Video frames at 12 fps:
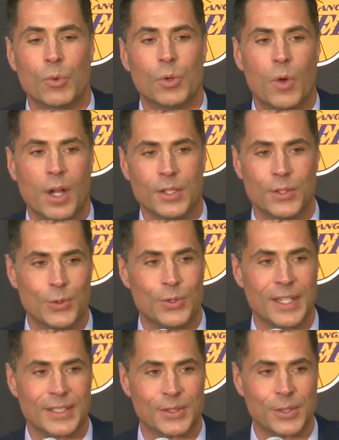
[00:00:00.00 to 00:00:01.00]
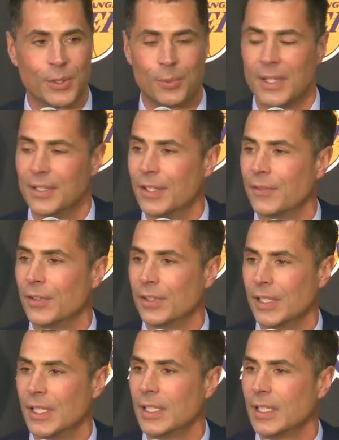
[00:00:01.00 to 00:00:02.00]
we want to do things a little bit
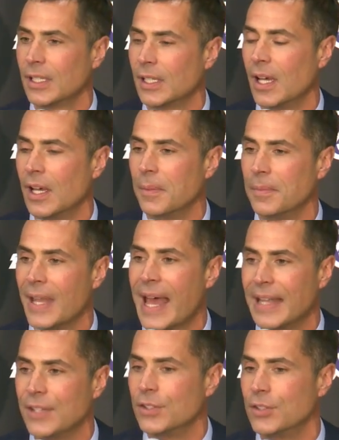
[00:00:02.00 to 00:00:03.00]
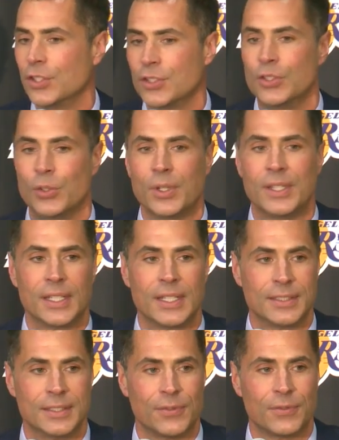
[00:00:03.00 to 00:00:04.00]
differently. Not just doing
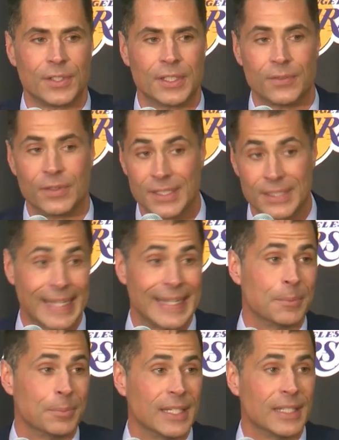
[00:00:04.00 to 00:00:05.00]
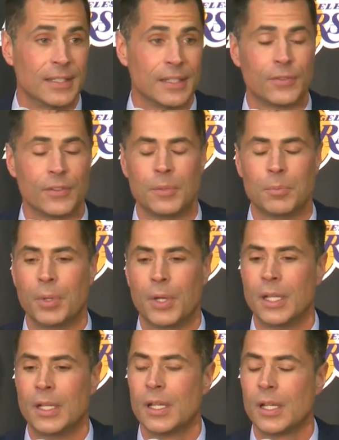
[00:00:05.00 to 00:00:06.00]
things differently for the sake of being different,
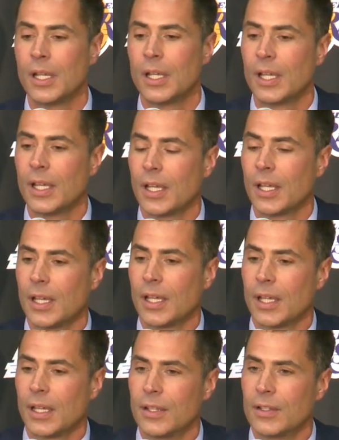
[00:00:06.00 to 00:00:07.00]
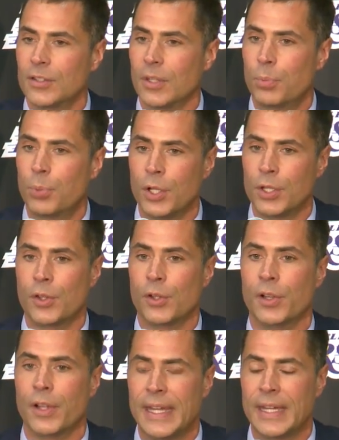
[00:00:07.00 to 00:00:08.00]
but to put the
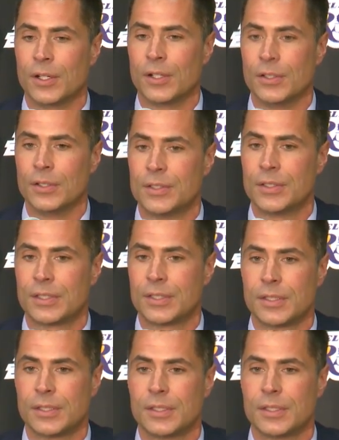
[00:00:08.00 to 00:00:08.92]
Lakers